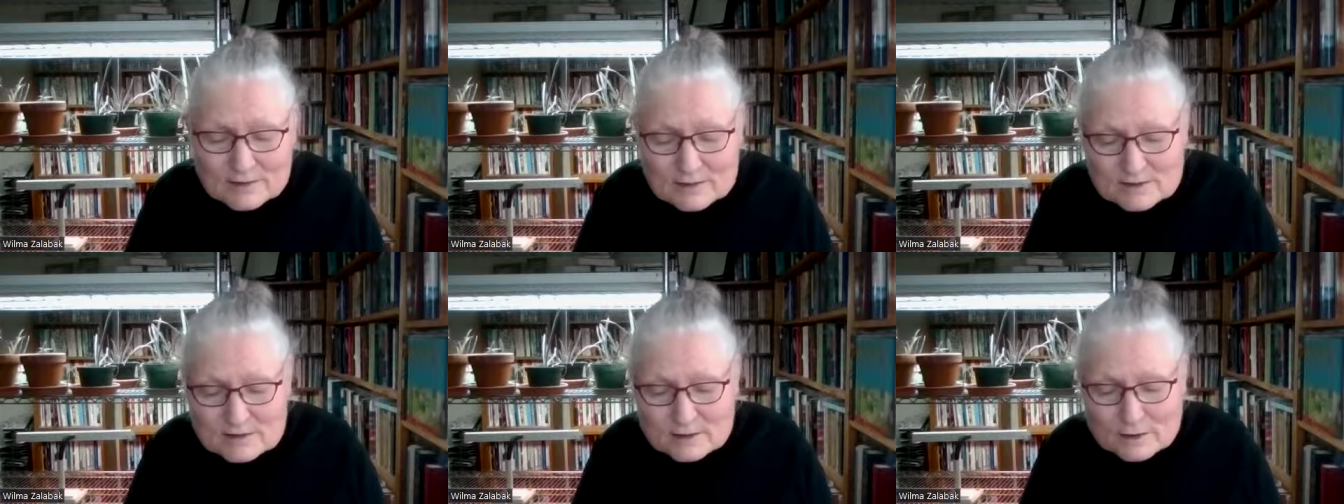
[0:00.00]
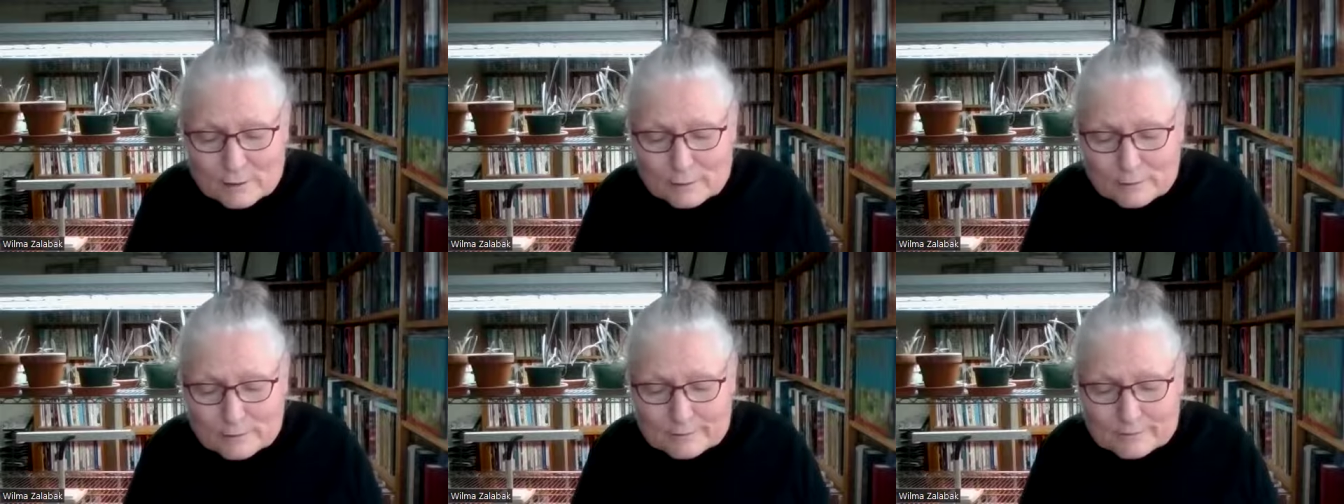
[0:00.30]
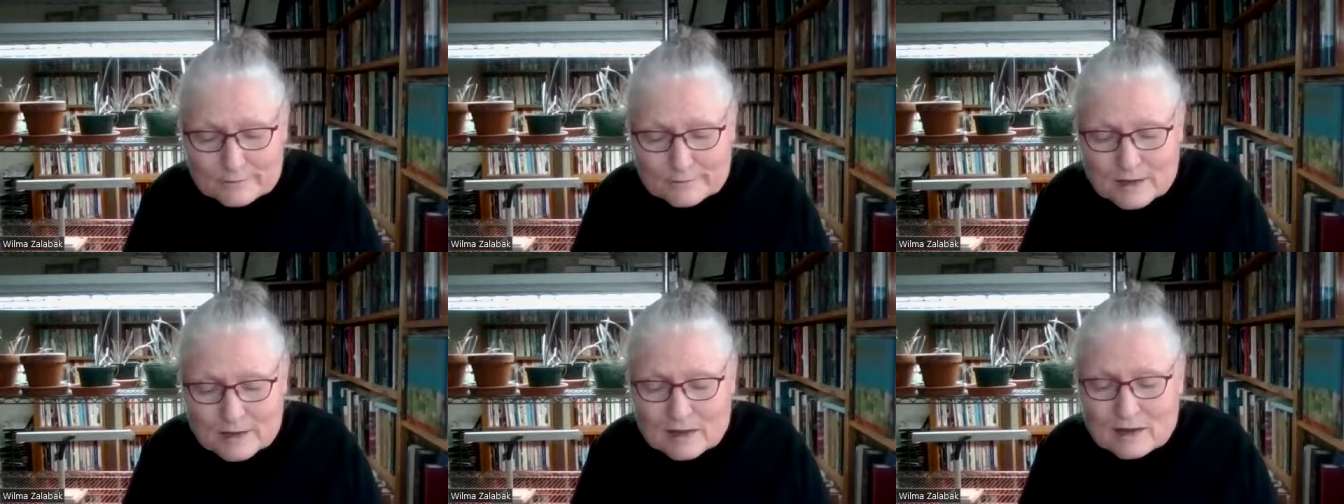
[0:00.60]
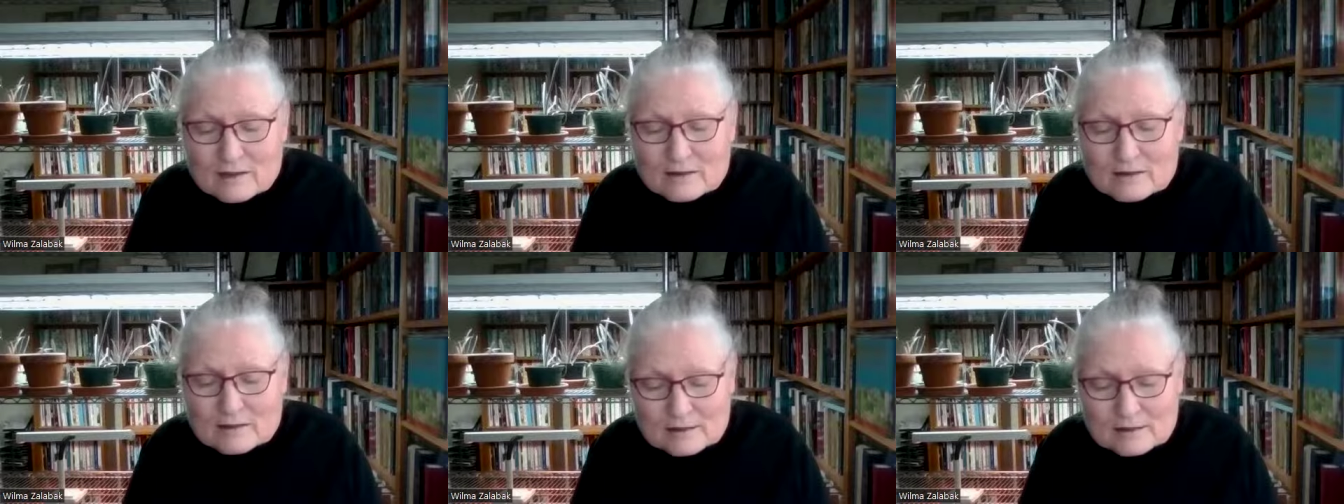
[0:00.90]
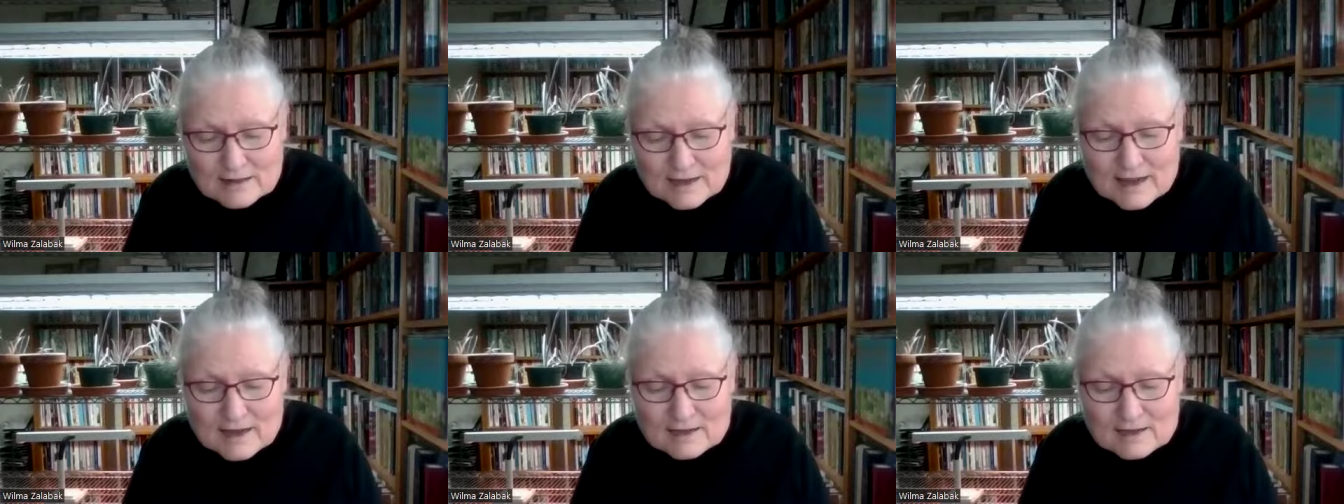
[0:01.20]
So the
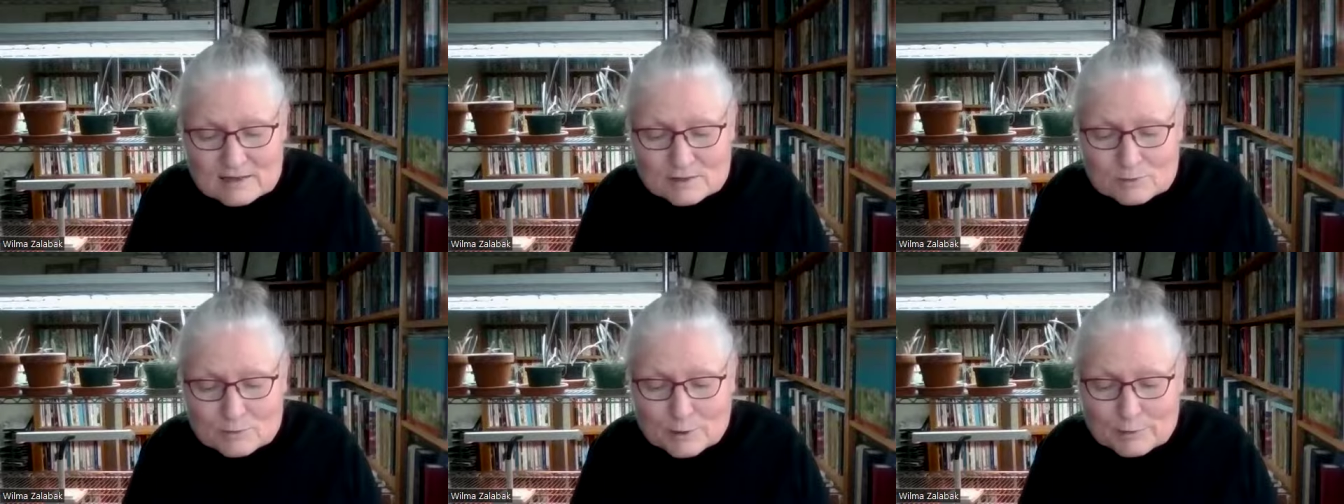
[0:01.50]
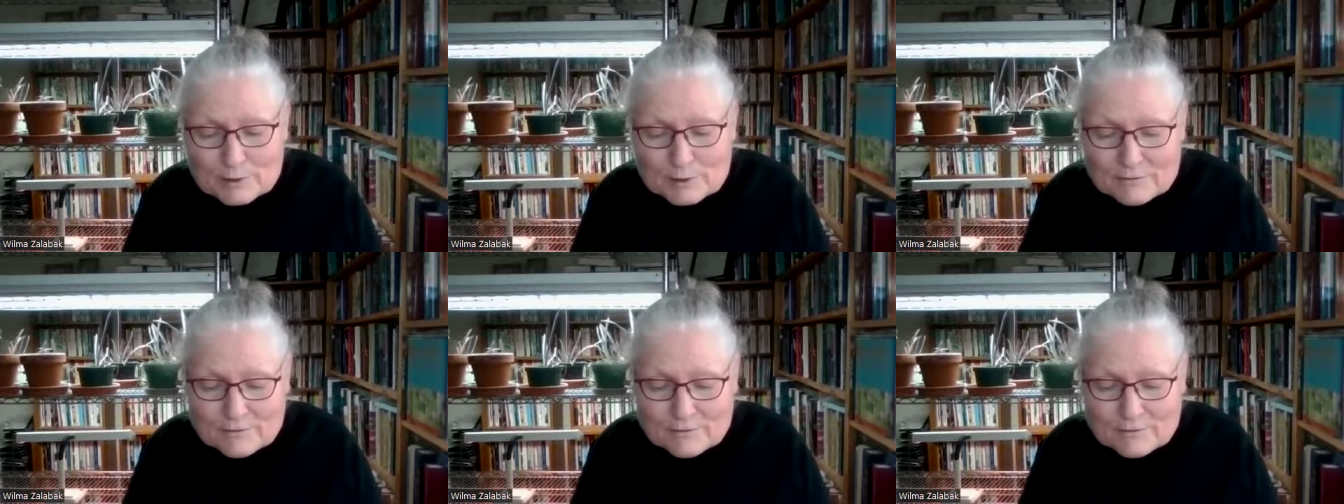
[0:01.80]
last will be